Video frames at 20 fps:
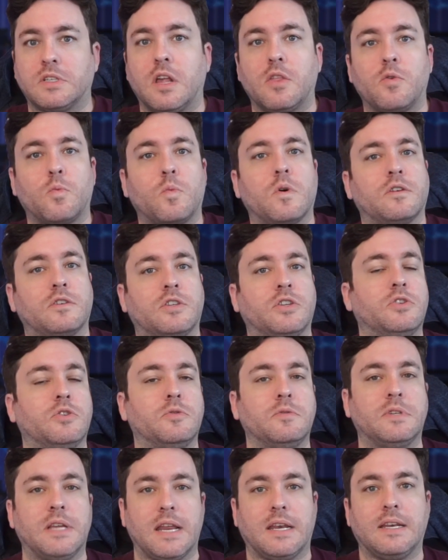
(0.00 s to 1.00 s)
another one to
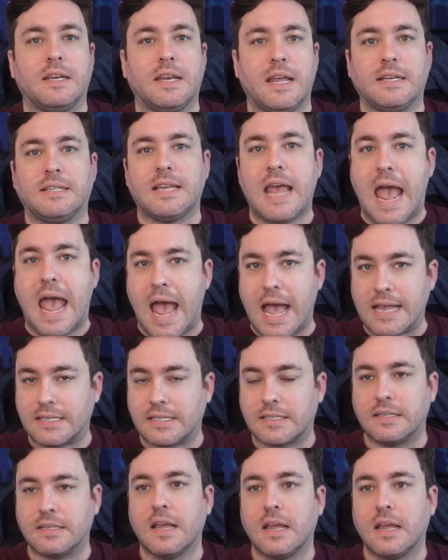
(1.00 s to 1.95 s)
do day-to-day tasks.